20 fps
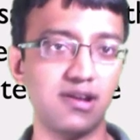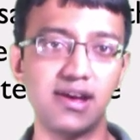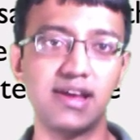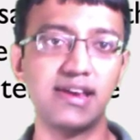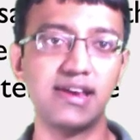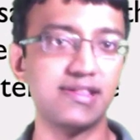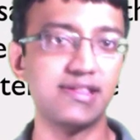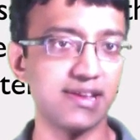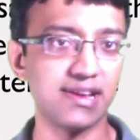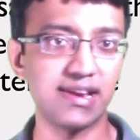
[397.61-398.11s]

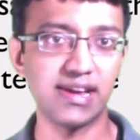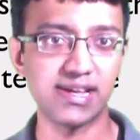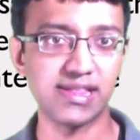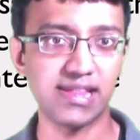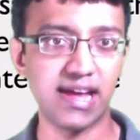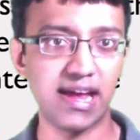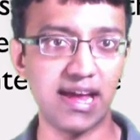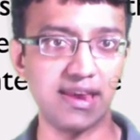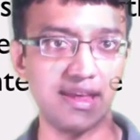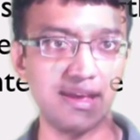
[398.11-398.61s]
anything like
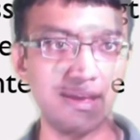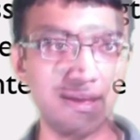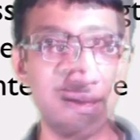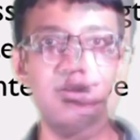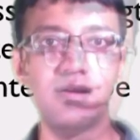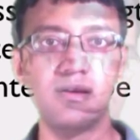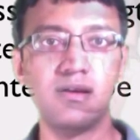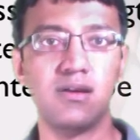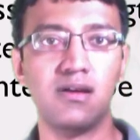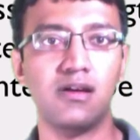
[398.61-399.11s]
that.
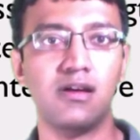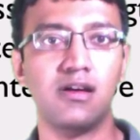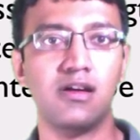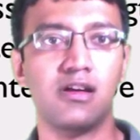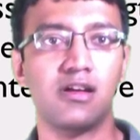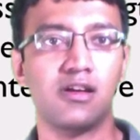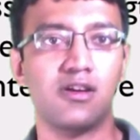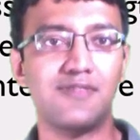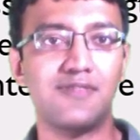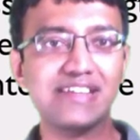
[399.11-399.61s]

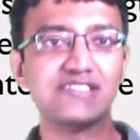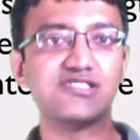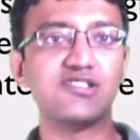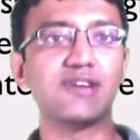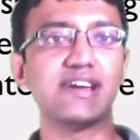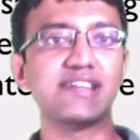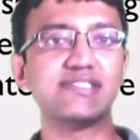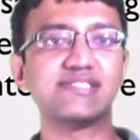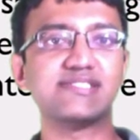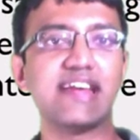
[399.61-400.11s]
Let's
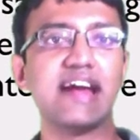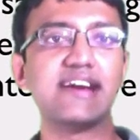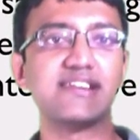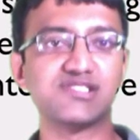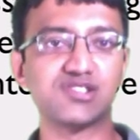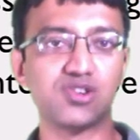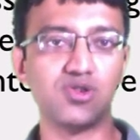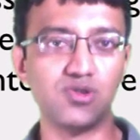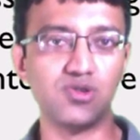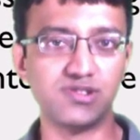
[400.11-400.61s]
look at
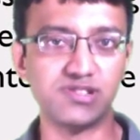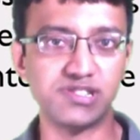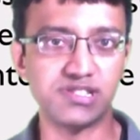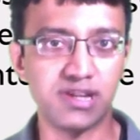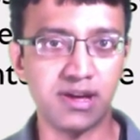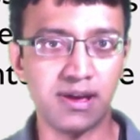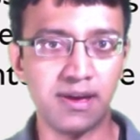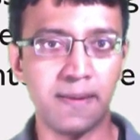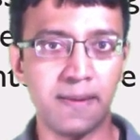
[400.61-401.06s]
status codes.